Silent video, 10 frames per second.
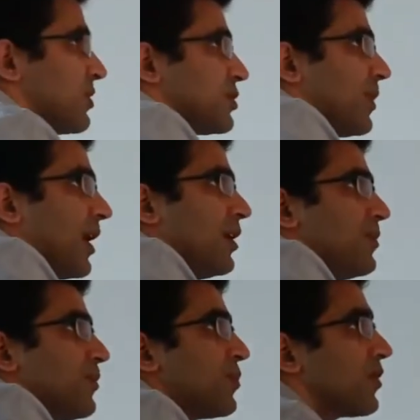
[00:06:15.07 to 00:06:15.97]
this part
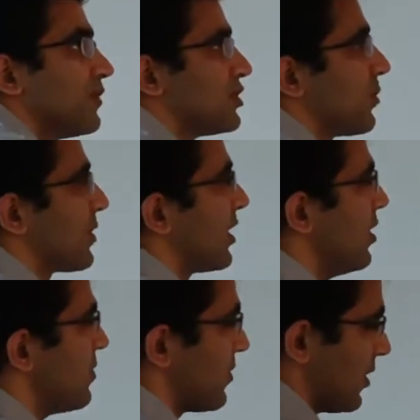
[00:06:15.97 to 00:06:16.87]
which
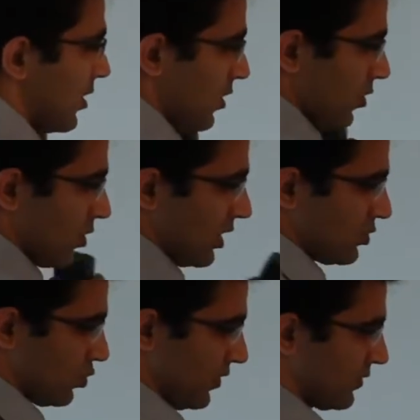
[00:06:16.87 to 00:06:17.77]
appeared. Okay,
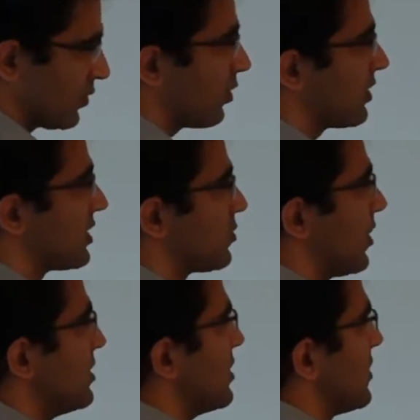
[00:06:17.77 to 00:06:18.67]
so we have solved these
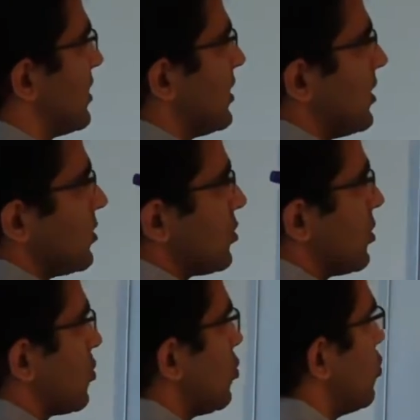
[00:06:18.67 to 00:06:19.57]
ones. So
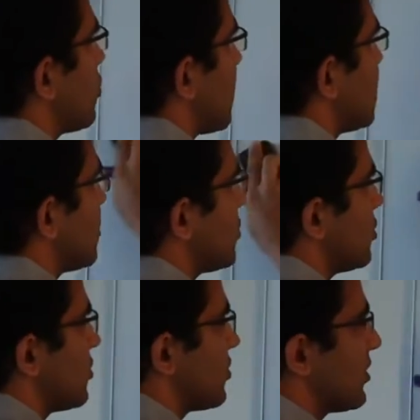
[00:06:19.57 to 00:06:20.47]
the 2
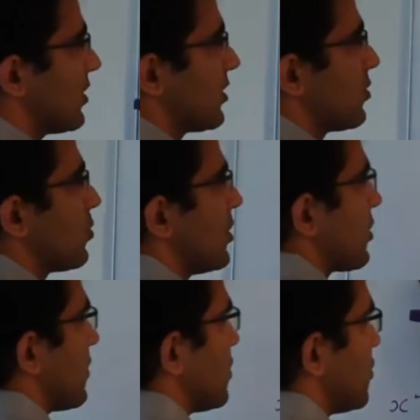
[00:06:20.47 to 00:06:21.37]
other
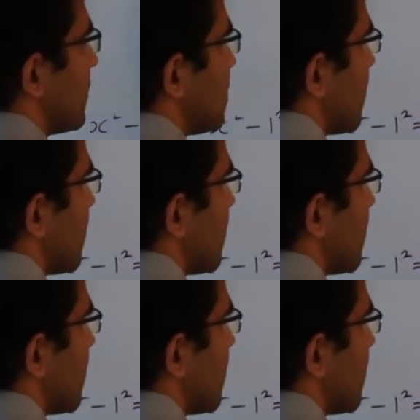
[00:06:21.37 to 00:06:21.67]
questions which